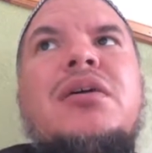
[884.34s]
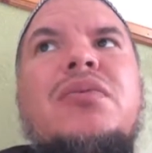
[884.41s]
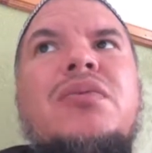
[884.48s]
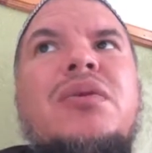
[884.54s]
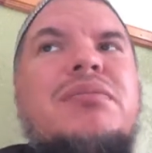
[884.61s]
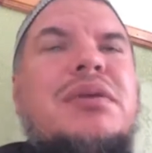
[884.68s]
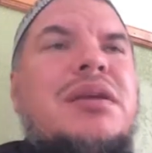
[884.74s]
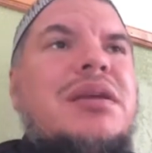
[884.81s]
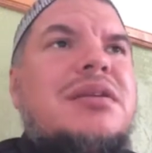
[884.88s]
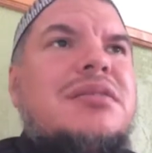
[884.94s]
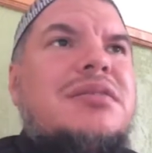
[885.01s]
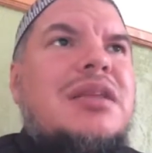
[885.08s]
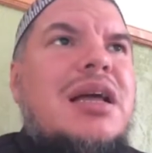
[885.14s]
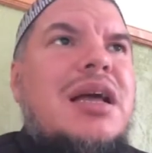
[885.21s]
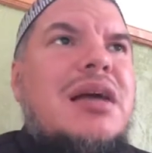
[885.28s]
what begins
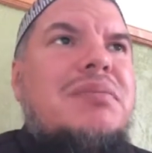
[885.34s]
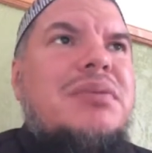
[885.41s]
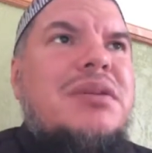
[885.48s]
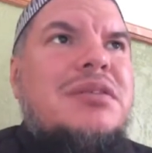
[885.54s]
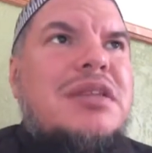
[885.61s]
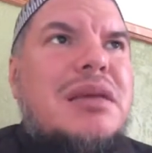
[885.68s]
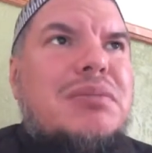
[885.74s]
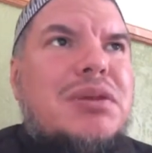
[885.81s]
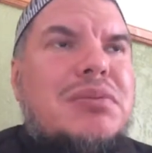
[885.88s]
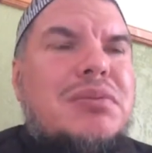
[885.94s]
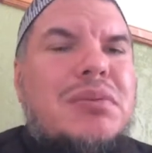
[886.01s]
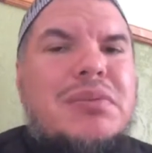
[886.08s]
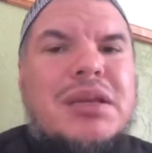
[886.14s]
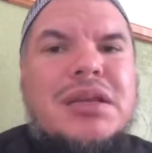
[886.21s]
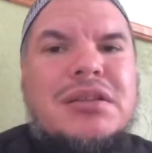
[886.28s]
to happen is that people
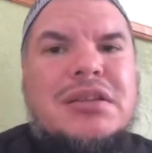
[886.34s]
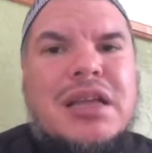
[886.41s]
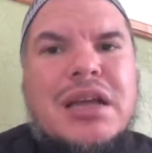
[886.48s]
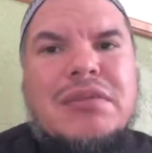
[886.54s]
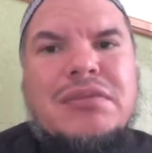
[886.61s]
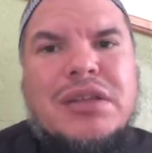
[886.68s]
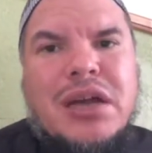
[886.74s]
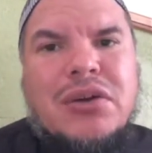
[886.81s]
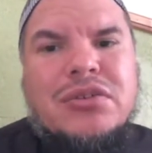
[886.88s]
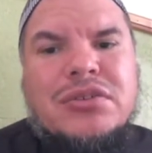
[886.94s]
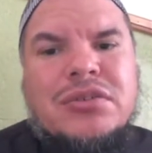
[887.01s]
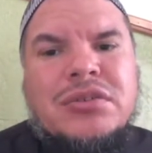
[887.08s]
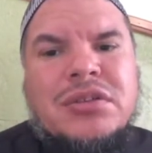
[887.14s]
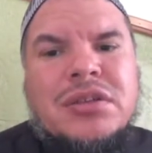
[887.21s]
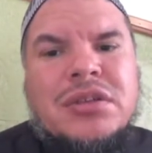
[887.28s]
begin to have
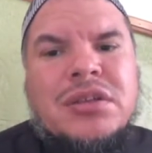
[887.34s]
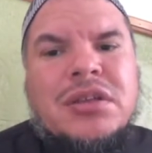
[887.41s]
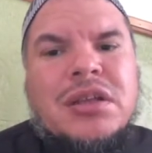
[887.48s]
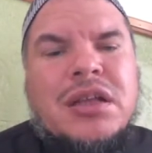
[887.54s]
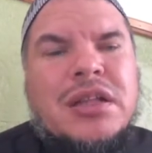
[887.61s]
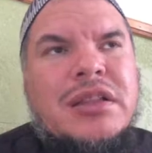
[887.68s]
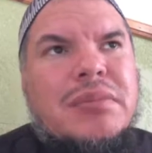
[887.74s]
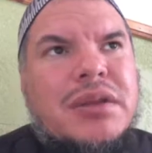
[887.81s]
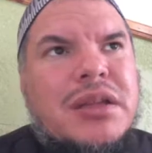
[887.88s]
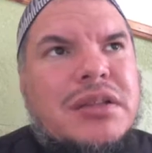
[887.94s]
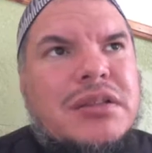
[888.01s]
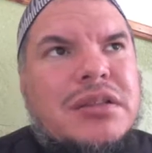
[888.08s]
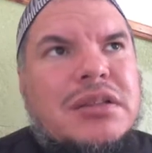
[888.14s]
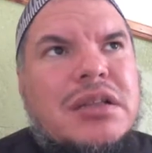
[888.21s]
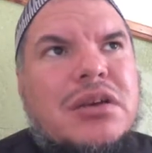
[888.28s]
doubts, and they begin
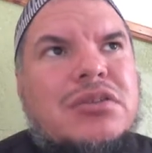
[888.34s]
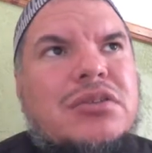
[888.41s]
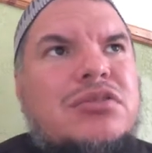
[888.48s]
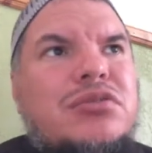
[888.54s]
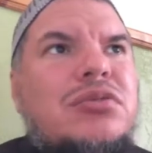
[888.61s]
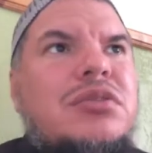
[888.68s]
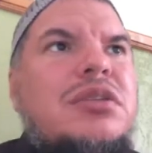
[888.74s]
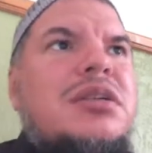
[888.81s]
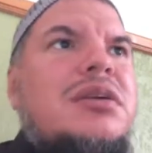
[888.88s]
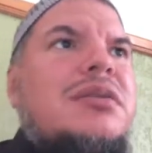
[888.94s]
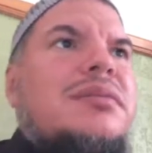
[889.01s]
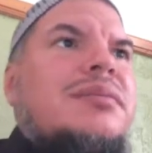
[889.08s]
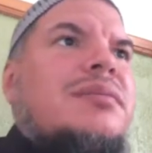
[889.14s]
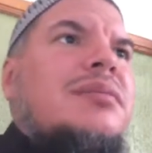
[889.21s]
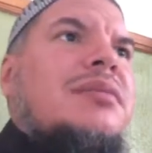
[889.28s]
to doubt the Sunnah.
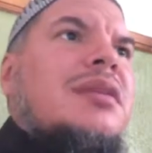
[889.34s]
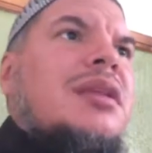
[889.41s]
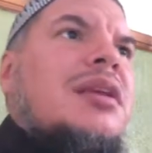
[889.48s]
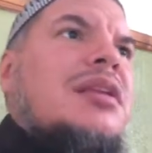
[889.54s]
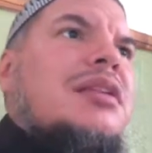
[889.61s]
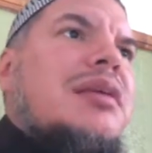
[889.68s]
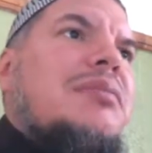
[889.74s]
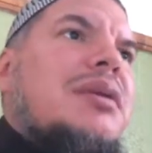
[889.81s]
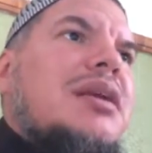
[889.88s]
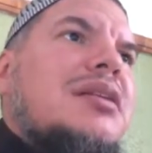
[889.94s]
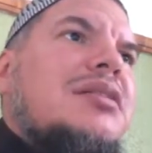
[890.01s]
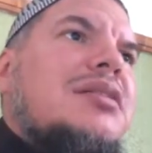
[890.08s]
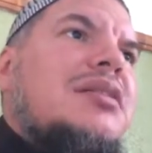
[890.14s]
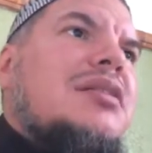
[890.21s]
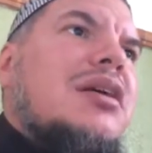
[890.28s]
they
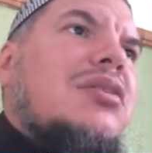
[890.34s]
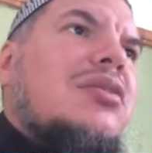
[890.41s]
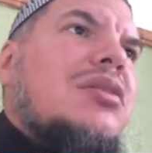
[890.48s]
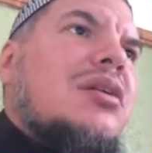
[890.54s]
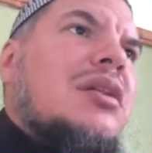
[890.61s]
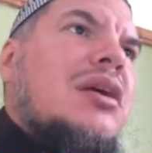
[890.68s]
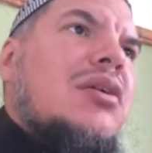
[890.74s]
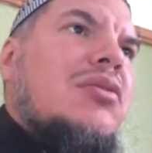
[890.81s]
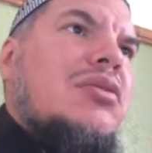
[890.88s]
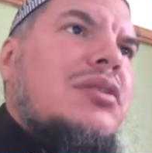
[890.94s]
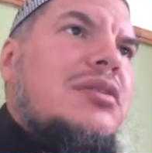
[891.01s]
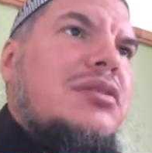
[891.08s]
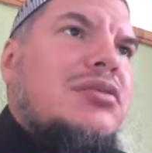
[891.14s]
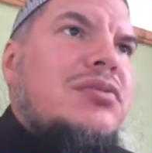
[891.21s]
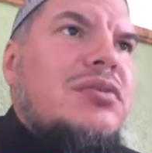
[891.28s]
begin to doubt not only
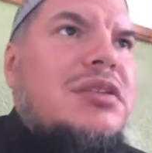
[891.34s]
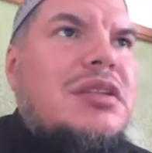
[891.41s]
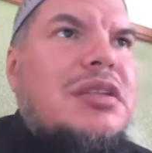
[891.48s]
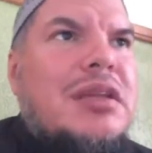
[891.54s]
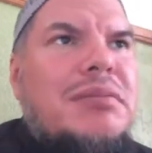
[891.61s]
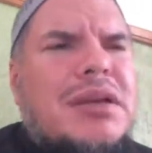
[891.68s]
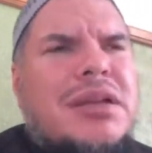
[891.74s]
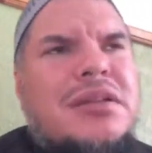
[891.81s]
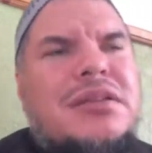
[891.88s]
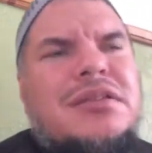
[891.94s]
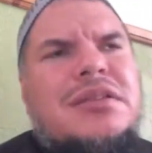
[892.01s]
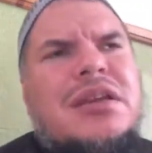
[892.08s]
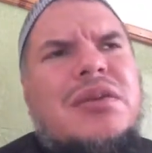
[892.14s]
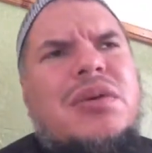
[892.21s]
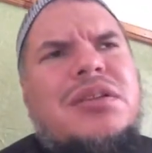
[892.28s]
the Sunnah, they begin to
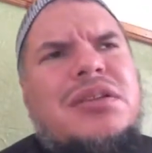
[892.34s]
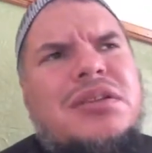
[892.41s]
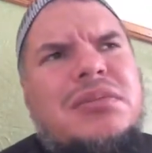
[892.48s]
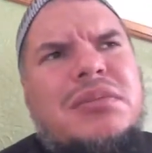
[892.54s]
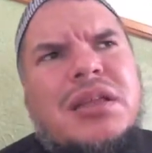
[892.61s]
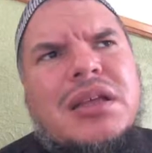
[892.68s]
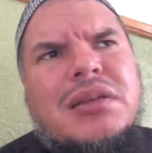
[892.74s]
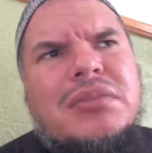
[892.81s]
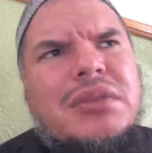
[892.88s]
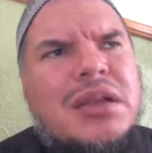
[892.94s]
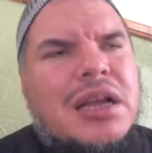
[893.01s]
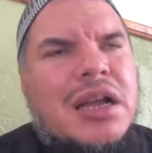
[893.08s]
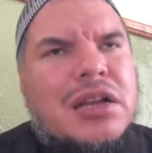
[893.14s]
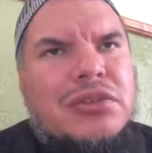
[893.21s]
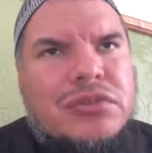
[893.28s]
say, well, these madhab, they
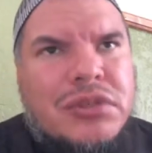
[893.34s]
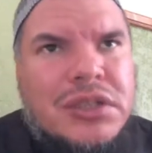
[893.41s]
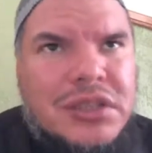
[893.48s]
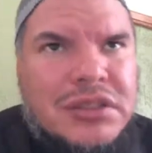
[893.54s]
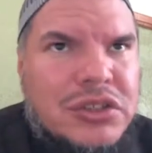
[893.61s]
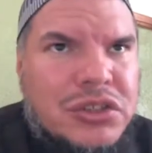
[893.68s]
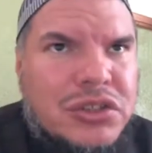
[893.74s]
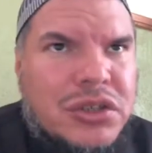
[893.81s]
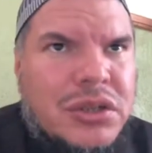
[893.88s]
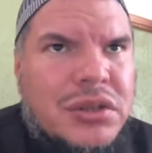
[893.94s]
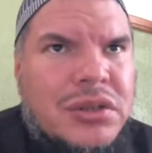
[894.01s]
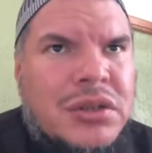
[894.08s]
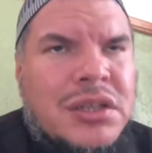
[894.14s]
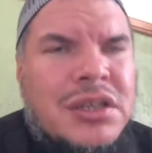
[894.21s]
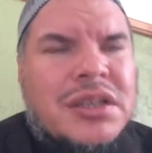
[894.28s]
contradict each
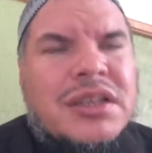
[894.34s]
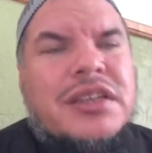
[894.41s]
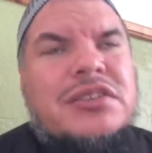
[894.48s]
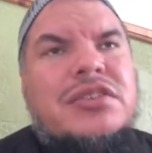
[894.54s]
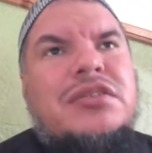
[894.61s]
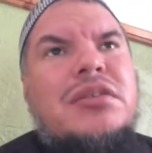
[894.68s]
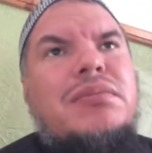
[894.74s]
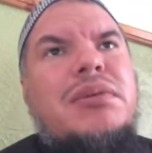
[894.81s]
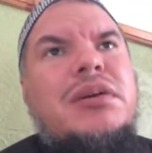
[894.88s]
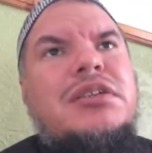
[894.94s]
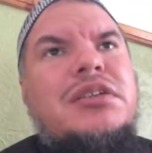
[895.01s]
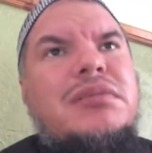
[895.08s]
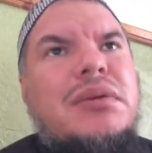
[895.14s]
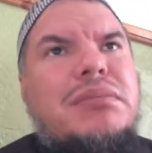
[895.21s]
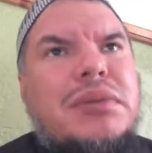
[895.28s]
other. It's just a bunch
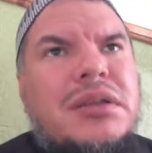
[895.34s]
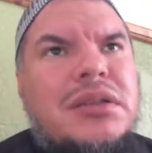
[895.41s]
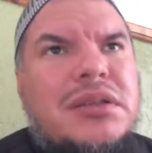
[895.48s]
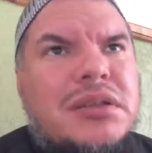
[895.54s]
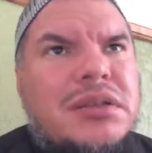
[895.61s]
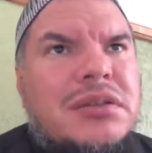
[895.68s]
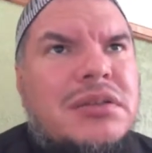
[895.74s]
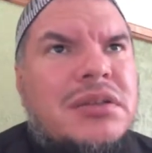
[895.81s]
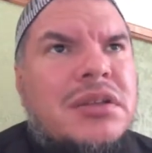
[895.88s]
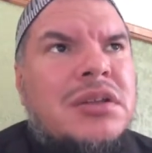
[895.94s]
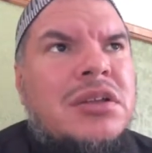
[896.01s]
of opinions.